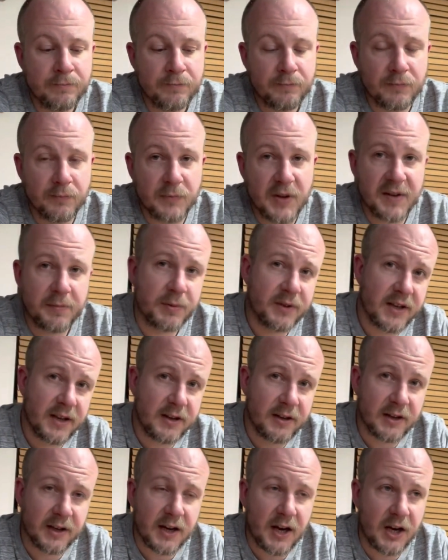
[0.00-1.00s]
This
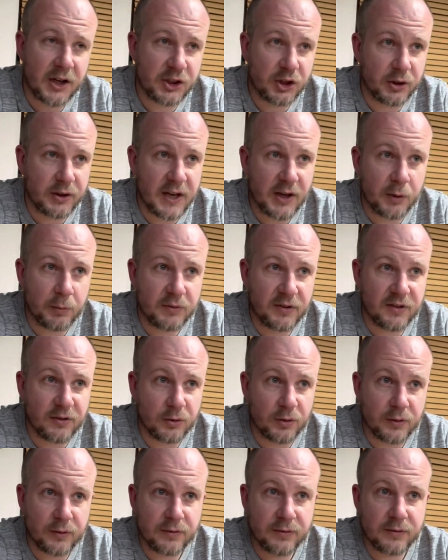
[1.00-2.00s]
particular car should get up to sort
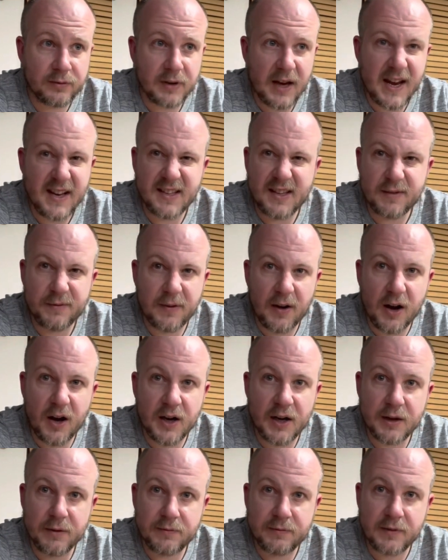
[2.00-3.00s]
of
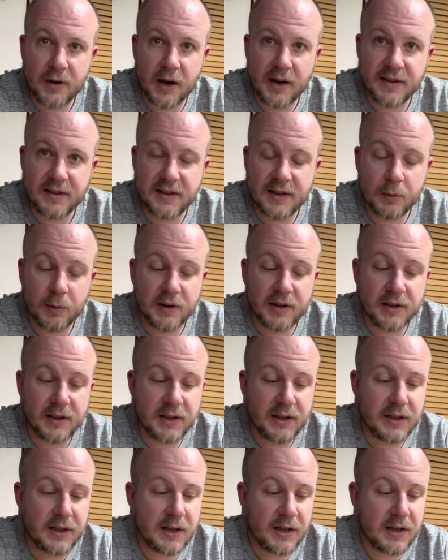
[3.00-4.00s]
85, 90 when
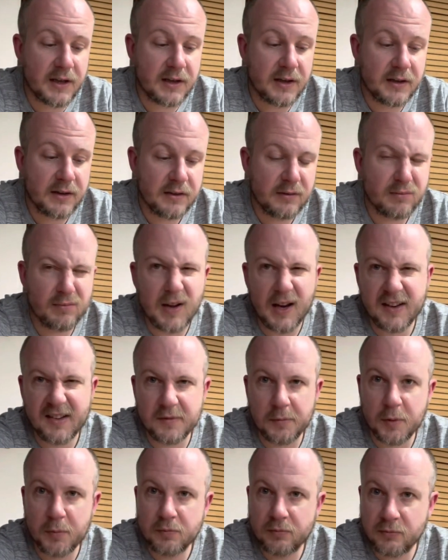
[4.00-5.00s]
the
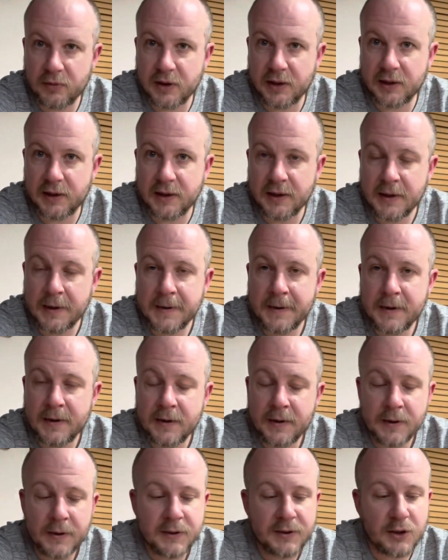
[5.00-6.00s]
maximum, really.
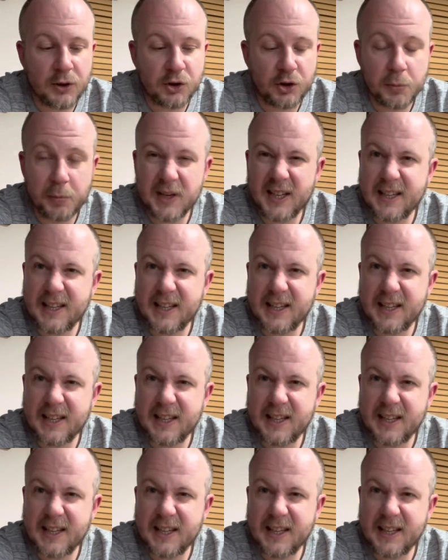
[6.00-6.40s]
So it should be in the